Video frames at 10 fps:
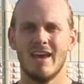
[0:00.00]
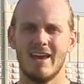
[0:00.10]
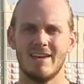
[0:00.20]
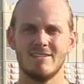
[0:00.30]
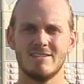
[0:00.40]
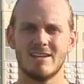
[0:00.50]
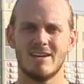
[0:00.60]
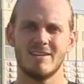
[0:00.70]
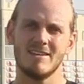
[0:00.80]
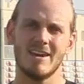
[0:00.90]
And
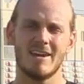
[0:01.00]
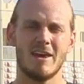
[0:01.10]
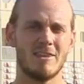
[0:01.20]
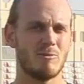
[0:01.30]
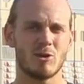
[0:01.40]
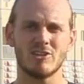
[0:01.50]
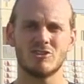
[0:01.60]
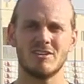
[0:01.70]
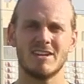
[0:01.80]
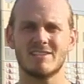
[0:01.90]
yeah, and then we'll
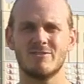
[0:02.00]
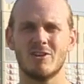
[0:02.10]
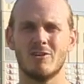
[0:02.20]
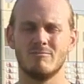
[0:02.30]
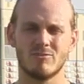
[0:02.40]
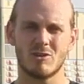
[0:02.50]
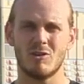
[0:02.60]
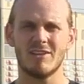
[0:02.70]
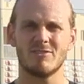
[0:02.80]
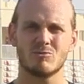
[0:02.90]
catch you in the next video. So
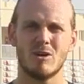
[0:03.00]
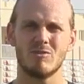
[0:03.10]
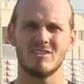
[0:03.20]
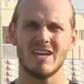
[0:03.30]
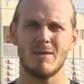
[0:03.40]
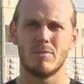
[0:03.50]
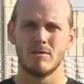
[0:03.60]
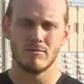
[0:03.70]
I'll leave this one with a dab.